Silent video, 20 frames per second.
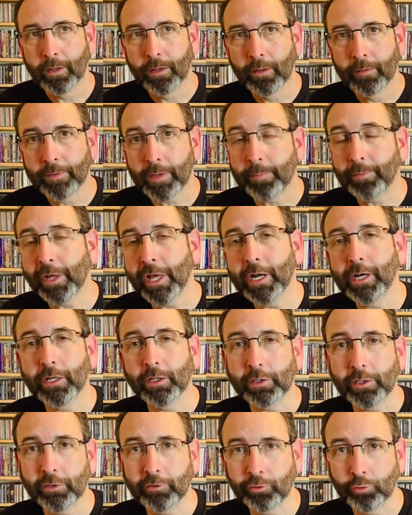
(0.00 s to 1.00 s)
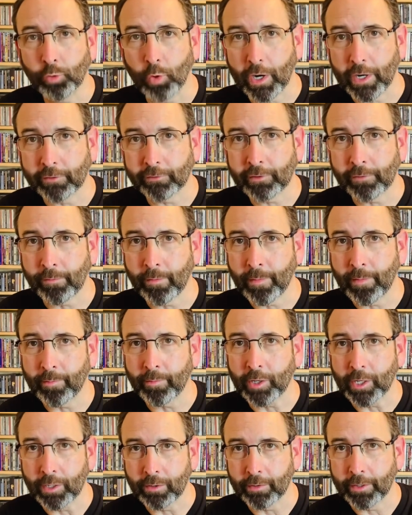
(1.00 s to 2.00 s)
They played it at least twice. I
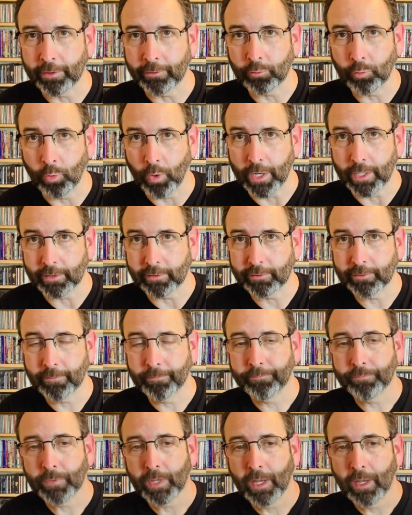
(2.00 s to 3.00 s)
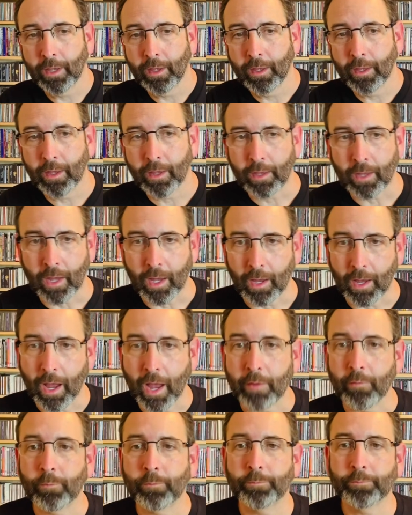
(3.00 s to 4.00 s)
remember hearing it twice. Uh,
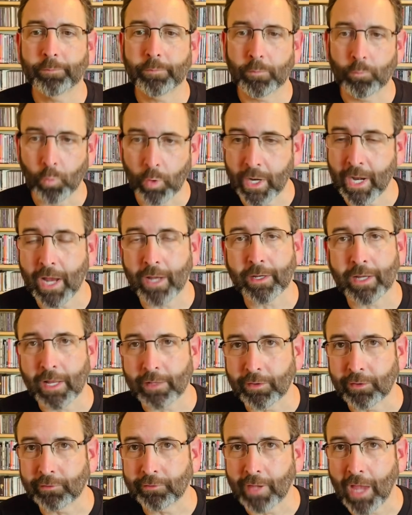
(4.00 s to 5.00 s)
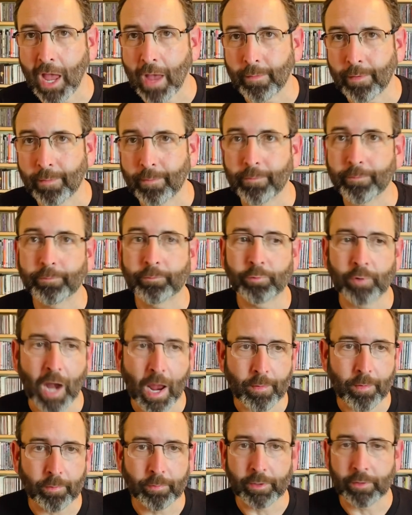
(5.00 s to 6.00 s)
I went out and got this album
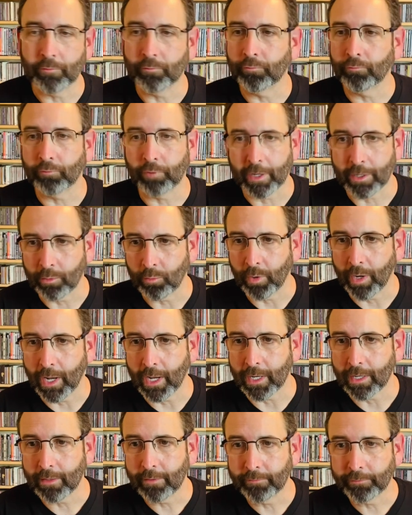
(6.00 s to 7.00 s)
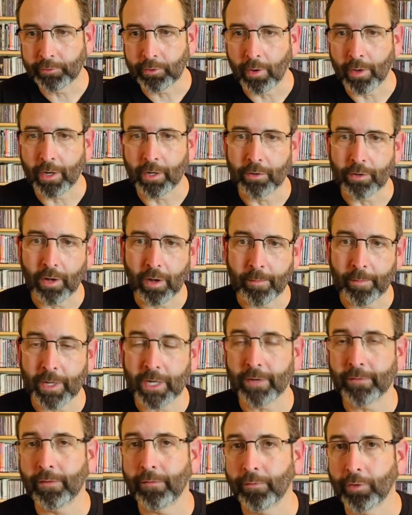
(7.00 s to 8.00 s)
probably right away. So I don't know. I might
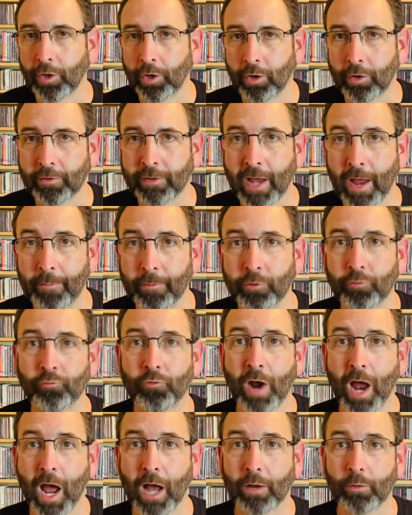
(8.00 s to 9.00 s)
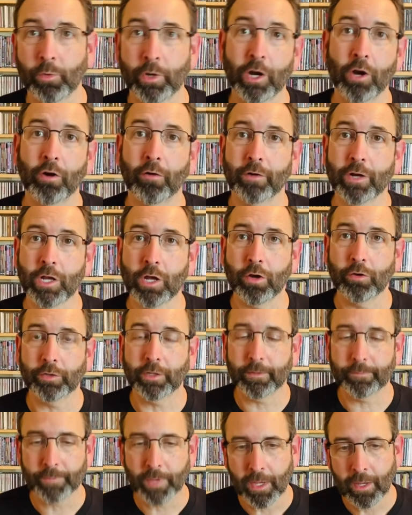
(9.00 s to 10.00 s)
have even heard Top of the Rock when I already owned
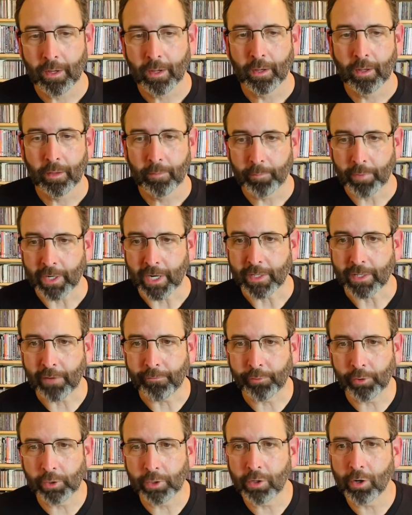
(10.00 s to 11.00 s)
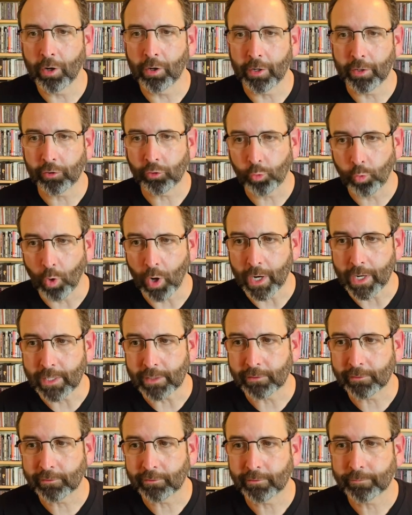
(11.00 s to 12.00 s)
it, but I definitely heard it
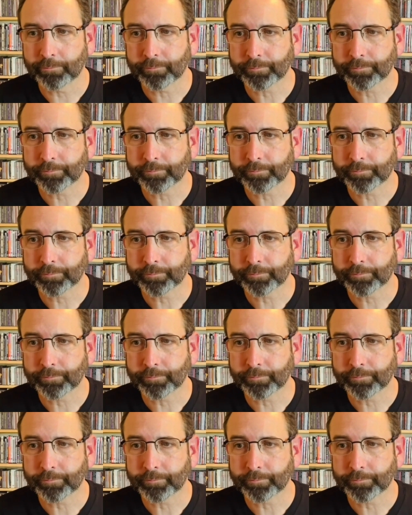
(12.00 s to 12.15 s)
twice.